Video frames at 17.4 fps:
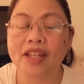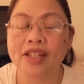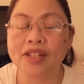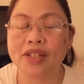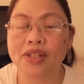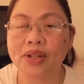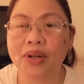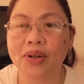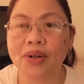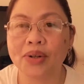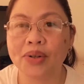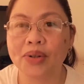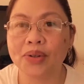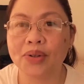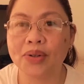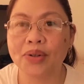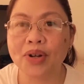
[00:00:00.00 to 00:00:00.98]

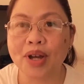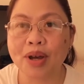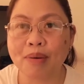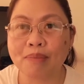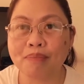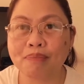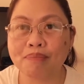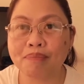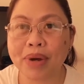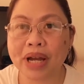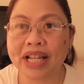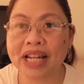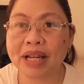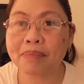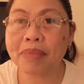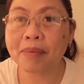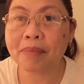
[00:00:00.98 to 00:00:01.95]
So, pag
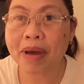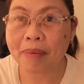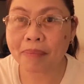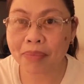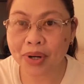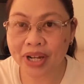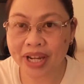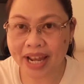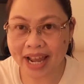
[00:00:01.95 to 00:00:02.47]
nagpa-member